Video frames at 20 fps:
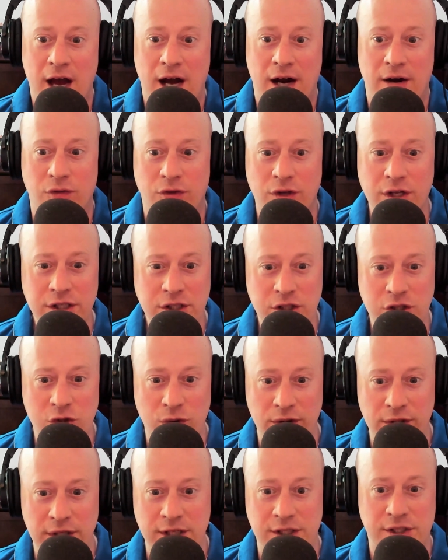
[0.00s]
have listened to
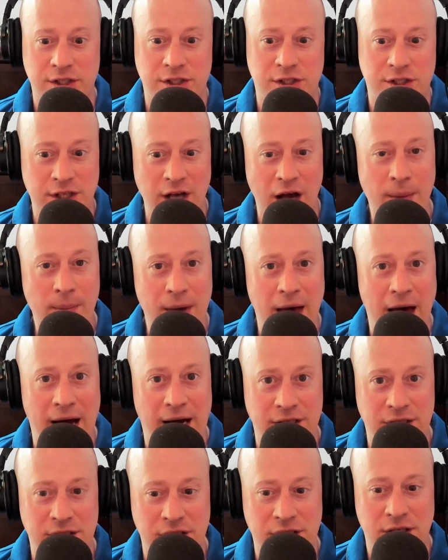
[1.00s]
at least some
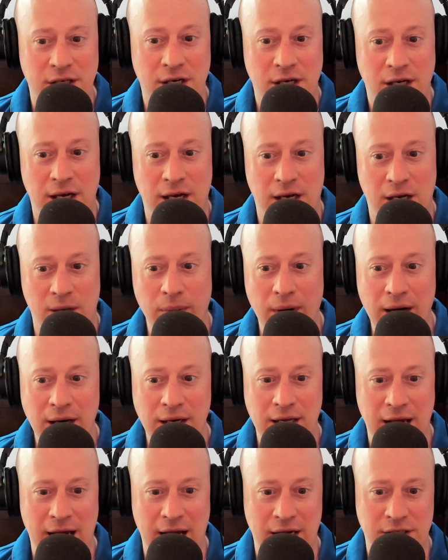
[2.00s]
ads in
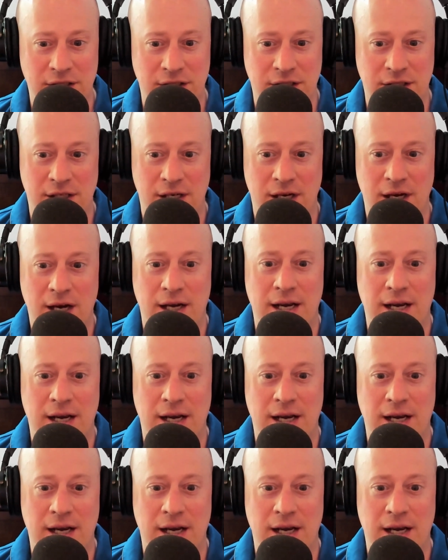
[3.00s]
podcasts.